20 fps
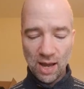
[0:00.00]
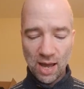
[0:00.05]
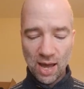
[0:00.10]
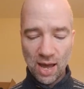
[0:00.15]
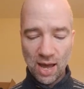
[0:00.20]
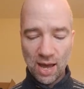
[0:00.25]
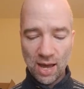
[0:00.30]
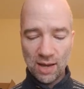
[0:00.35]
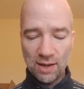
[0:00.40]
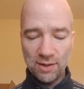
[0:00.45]

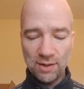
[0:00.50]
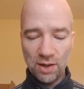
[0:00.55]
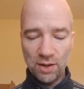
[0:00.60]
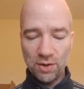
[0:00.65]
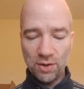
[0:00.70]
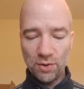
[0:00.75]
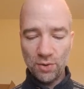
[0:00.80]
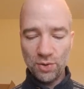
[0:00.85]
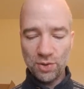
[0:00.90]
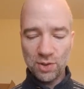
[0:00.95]
And
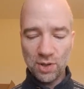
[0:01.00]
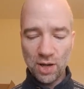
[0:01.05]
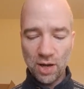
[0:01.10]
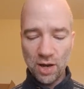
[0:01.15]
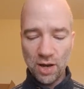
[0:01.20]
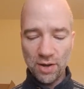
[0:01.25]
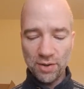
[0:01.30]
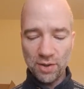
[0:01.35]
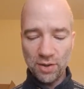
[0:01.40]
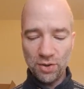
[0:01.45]
those
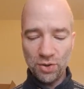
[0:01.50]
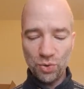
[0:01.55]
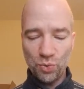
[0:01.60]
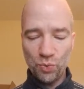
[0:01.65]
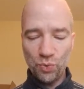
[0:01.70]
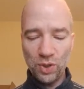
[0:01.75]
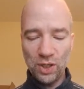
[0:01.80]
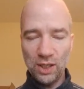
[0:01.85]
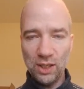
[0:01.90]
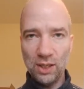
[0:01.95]
are the
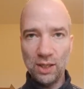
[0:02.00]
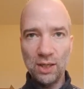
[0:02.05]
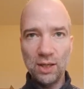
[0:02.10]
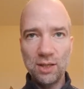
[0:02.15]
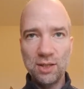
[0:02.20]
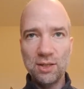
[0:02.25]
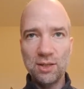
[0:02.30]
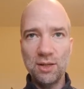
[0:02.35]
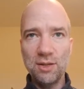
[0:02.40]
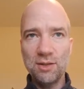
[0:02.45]
three
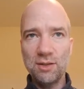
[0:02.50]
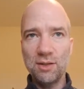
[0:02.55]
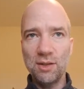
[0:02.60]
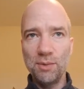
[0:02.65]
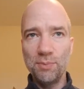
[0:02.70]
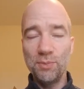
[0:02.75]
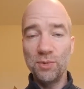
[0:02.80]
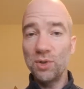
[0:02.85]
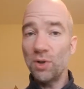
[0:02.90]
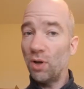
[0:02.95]

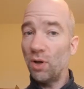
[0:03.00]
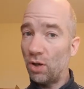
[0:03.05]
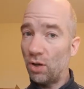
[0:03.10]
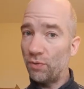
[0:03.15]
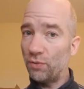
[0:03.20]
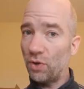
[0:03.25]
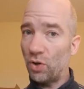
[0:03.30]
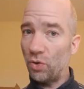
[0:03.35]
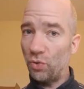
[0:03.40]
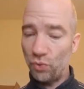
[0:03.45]
systems
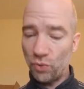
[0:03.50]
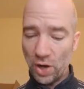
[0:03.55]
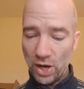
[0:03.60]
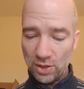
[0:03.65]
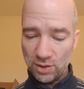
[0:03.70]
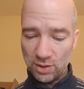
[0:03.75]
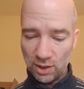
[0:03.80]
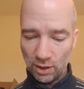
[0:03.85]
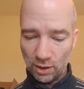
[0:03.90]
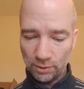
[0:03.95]
of
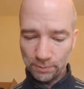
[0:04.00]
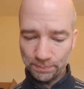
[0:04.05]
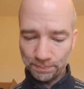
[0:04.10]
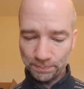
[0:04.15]
writing.